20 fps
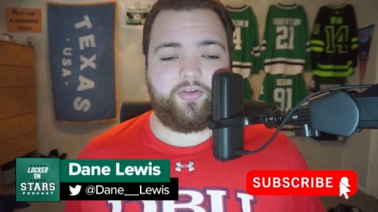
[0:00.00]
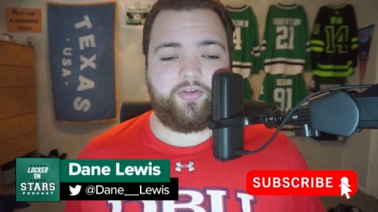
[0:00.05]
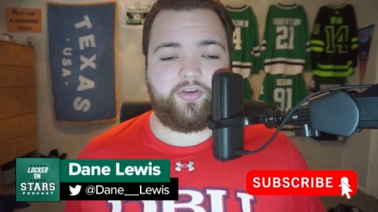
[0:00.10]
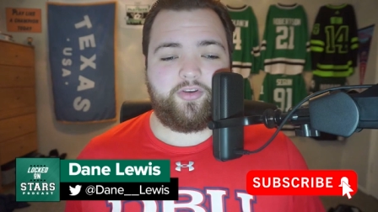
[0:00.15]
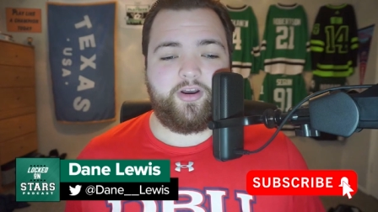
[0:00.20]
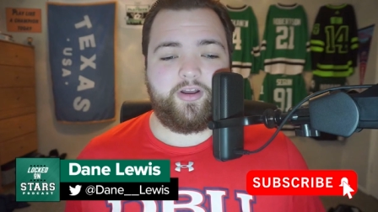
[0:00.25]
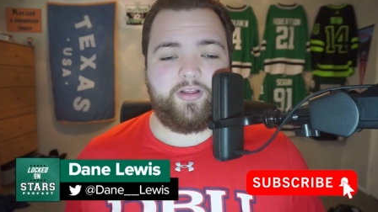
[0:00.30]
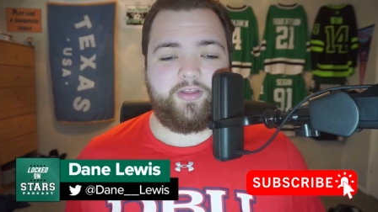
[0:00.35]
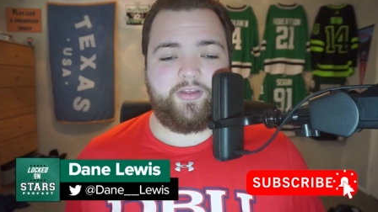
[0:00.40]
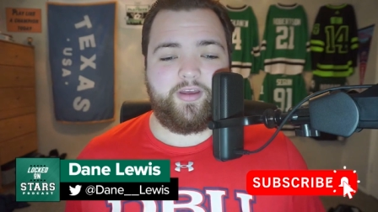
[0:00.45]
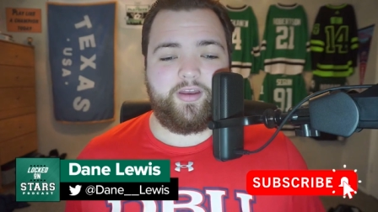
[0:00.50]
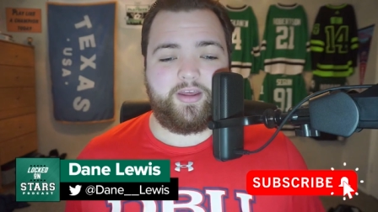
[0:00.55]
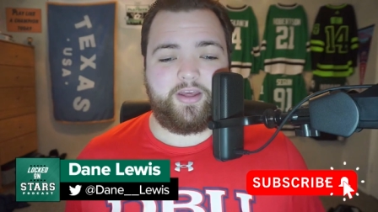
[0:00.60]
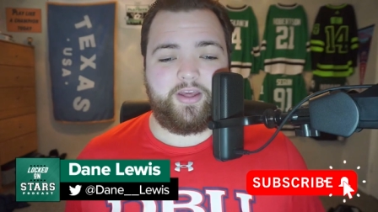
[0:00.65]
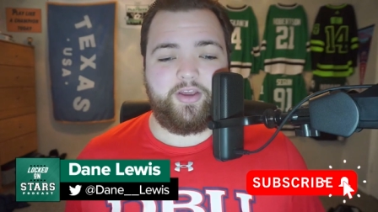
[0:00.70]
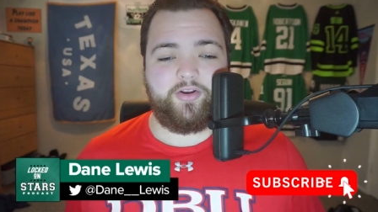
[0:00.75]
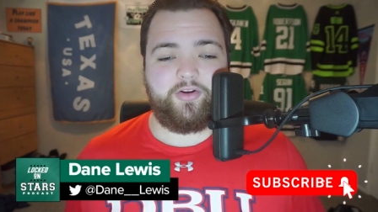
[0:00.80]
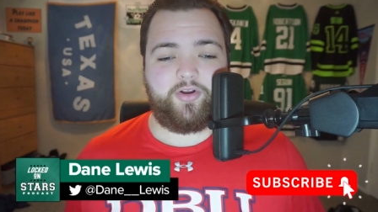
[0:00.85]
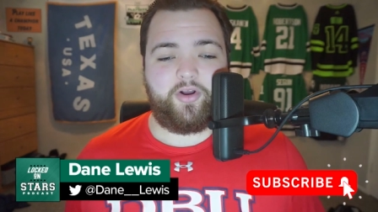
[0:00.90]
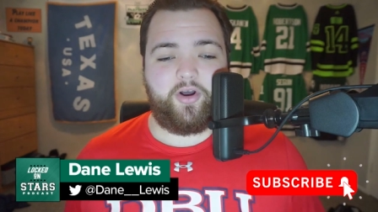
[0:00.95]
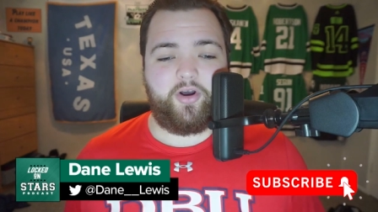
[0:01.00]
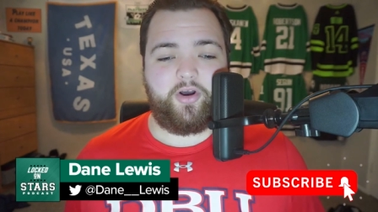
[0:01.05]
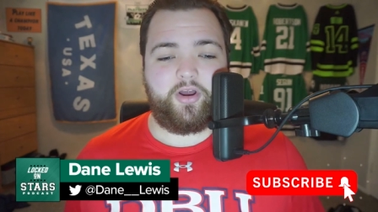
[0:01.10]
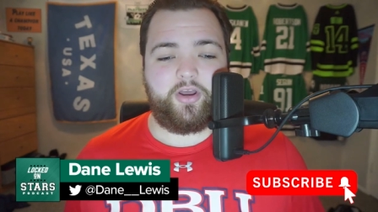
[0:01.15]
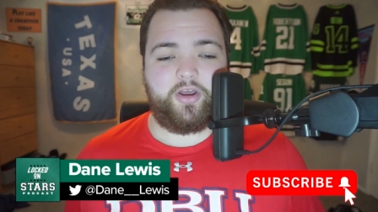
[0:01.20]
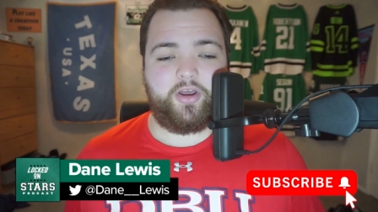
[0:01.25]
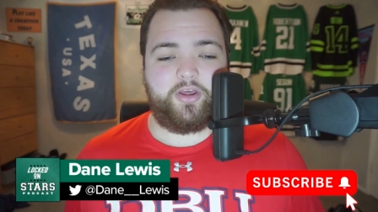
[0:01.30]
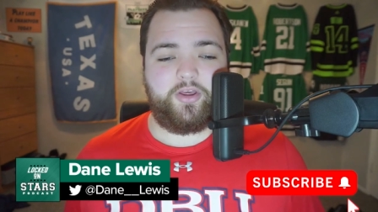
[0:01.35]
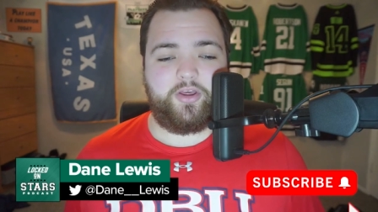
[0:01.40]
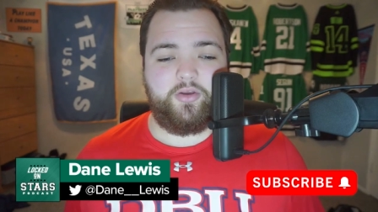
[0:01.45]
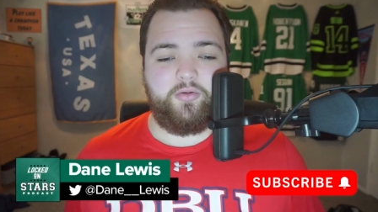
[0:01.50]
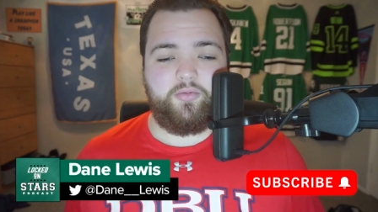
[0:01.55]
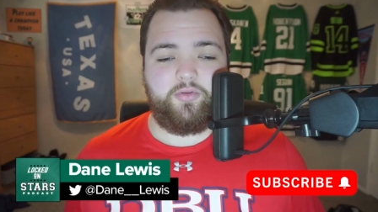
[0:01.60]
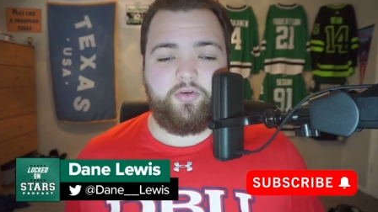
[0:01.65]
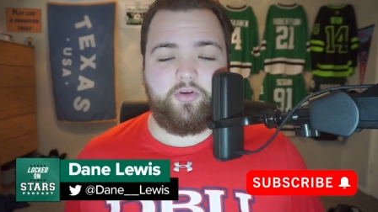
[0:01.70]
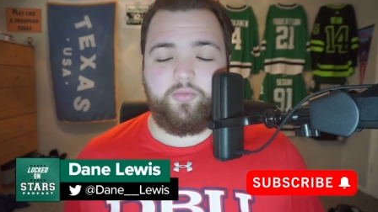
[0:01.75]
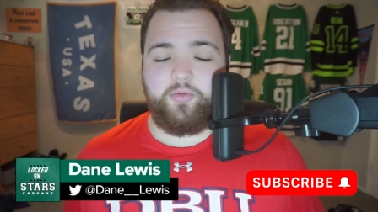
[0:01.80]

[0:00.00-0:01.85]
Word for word: content here on YouTube.